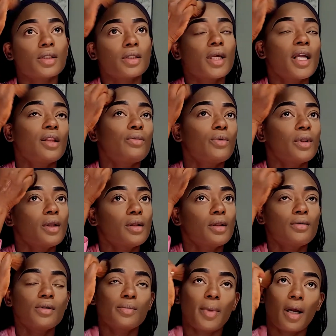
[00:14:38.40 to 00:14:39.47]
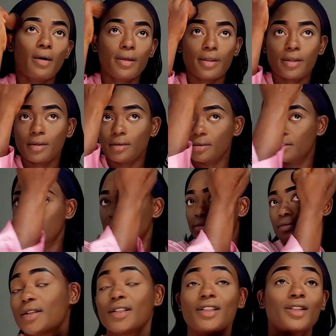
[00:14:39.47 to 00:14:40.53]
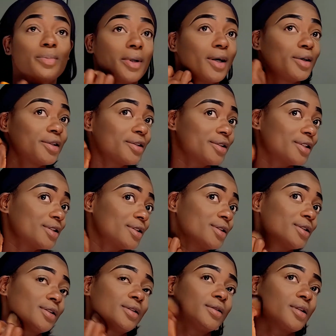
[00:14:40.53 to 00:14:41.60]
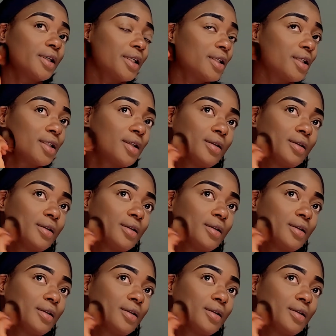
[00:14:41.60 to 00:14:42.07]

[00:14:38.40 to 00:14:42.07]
set with the loose powder. This powder is like